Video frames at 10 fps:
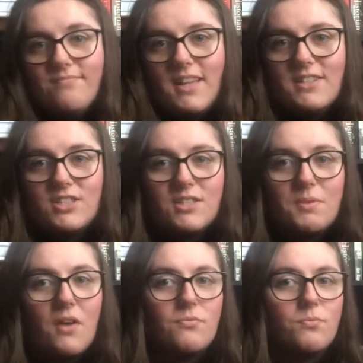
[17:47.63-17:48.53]
And it's just
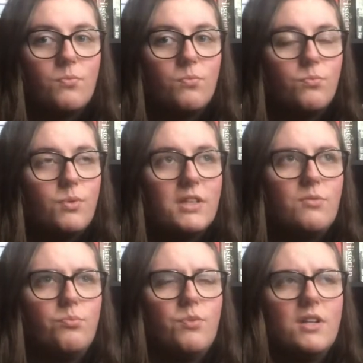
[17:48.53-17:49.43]
something I've really
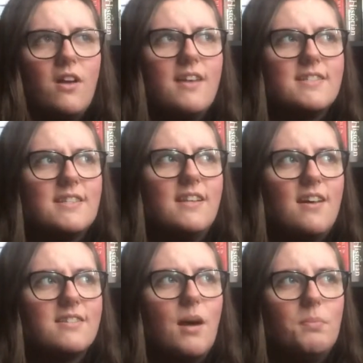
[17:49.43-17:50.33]
realised in the
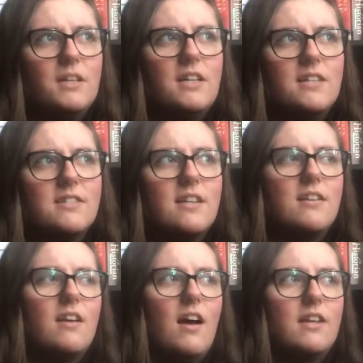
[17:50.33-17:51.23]
last couple of years, that
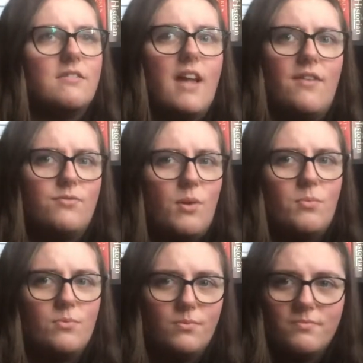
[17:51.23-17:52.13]
I have
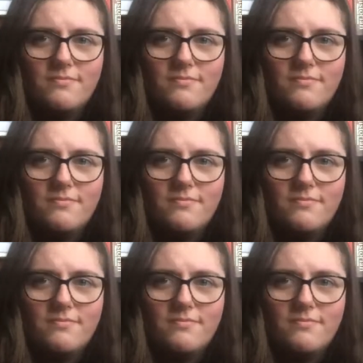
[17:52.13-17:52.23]
trouble